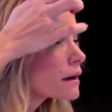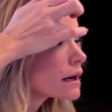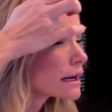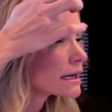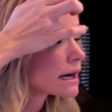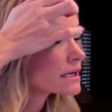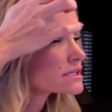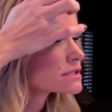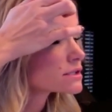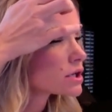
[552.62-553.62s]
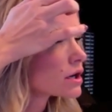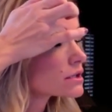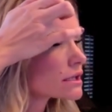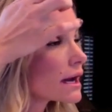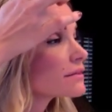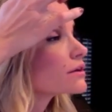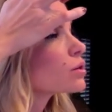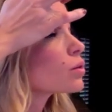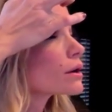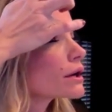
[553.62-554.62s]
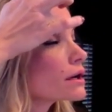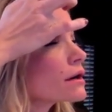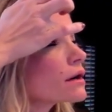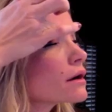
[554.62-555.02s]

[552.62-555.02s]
And I kind of start at the corner.